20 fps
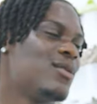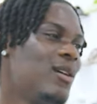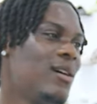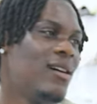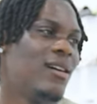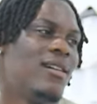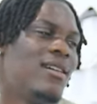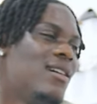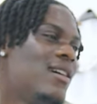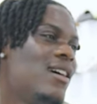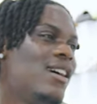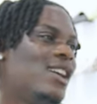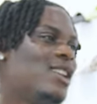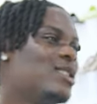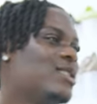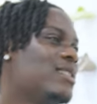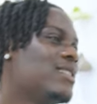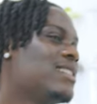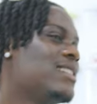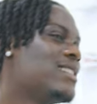So I
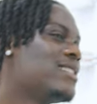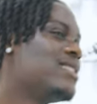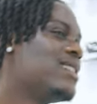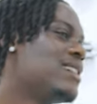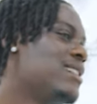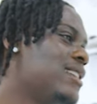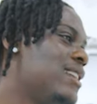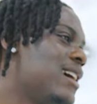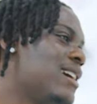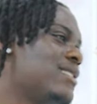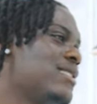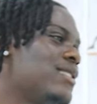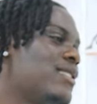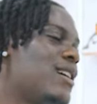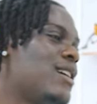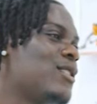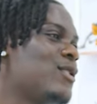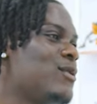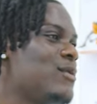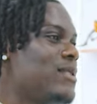turned into a dance and
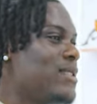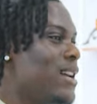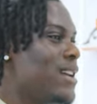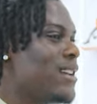I used